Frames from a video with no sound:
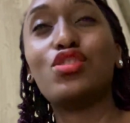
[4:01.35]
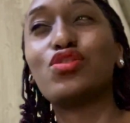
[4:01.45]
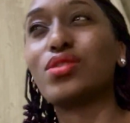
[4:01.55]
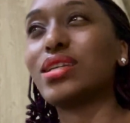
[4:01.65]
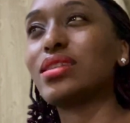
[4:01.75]

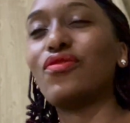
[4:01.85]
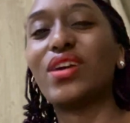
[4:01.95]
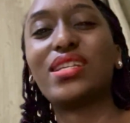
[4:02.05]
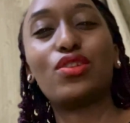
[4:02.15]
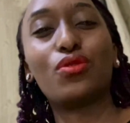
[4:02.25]
So just
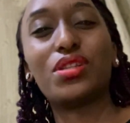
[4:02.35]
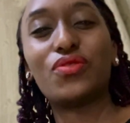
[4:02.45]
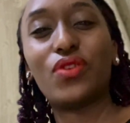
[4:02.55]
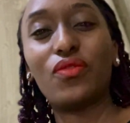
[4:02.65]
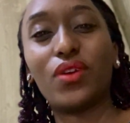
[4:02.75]
invite in God's
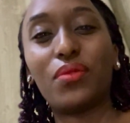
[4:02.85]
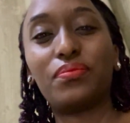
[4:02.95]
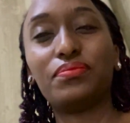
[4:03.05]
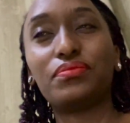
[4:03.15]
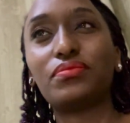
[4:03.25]
favor.
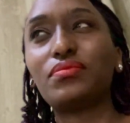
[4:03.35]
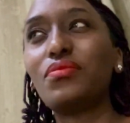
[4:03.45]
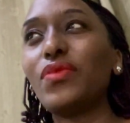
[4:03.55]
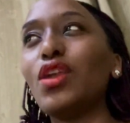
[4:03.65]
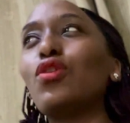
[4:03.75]

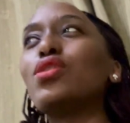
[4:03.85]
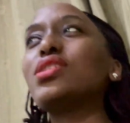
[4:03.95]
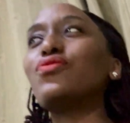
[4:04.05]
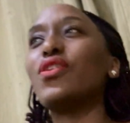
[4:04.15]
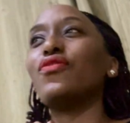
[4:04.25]

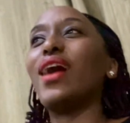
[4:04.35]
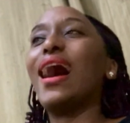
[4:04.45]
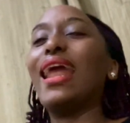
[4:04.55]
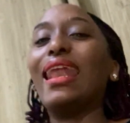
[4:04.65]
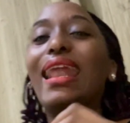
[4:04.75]
God's favor
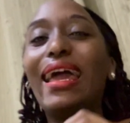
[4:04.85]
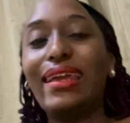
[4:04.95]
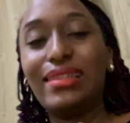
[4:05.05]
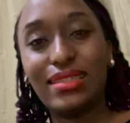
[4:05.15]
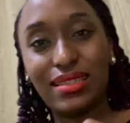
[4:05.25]

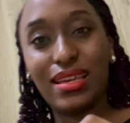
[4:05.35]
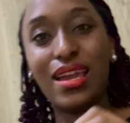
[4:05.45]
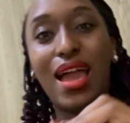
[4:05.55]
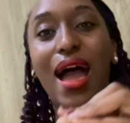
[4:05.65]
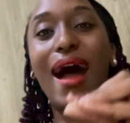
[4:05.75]
aligns.
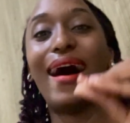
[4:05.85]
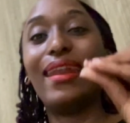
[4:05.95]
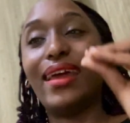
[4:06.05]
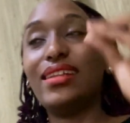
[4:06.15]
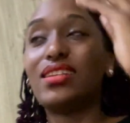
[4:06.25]

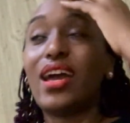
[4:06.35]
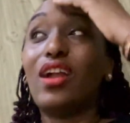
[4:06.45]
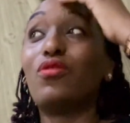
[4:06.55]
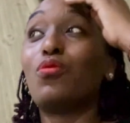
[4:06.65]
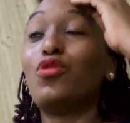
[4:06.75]

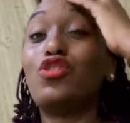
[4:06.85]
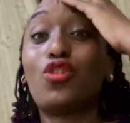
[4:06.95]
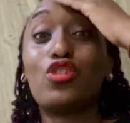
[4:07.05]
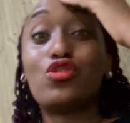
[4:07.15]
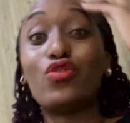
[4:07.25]
You're
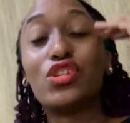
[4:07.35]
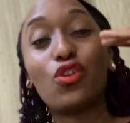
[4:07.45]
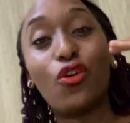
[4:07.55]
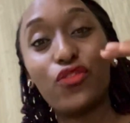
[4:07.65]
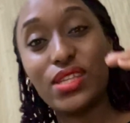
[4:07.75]
going to reach
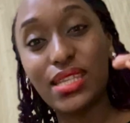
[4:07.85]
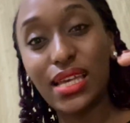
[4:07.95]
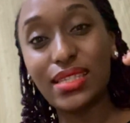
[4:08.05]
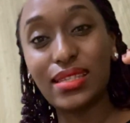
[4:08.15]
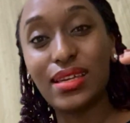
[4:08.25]

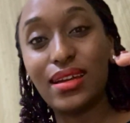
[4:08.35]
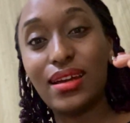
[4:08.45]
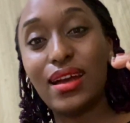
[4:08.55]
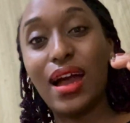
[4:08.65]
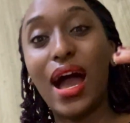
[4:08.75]
offices
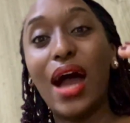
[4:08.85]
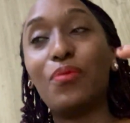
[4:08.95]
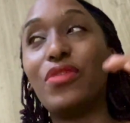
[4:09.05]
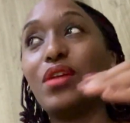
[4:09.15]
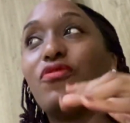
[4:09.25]

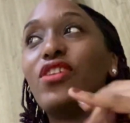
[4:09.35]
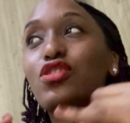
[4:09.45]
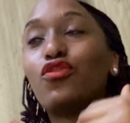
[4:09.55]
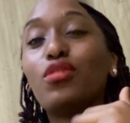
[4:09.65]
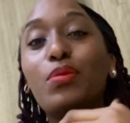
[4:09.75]
that, first
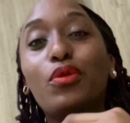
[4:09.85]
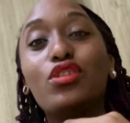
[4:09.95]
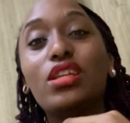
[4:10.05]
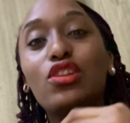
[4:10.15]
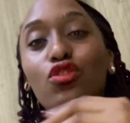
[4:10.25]
of all, people
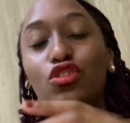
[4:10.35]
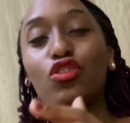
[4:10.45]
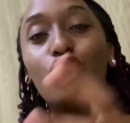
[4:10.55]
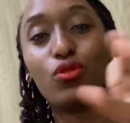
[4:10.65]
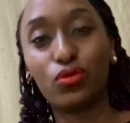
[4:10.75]
did not know
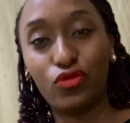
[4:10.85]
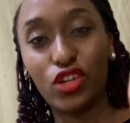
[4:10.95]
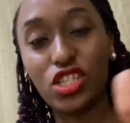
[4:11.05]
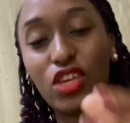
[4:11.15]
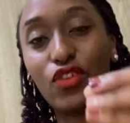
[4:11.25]
you would
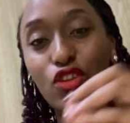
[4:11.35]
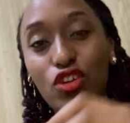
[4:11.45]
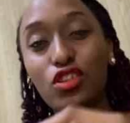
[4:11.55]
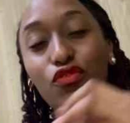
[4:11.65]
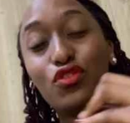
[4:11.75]
reach. Even
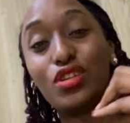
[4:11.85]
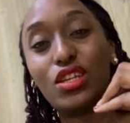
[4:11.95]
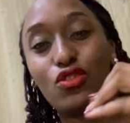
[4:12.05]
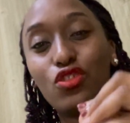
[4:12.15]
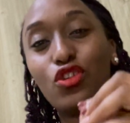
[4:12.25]
yourself, you did
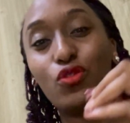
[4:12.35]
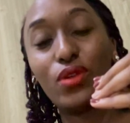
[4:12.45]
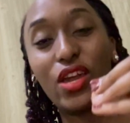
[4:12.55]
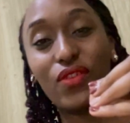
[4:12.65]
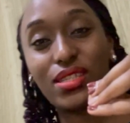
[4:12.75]
not know you
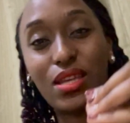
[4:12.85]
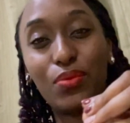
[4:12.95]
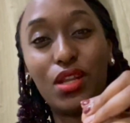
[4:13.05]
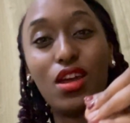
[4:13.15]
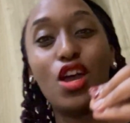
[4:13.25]
would ever step in.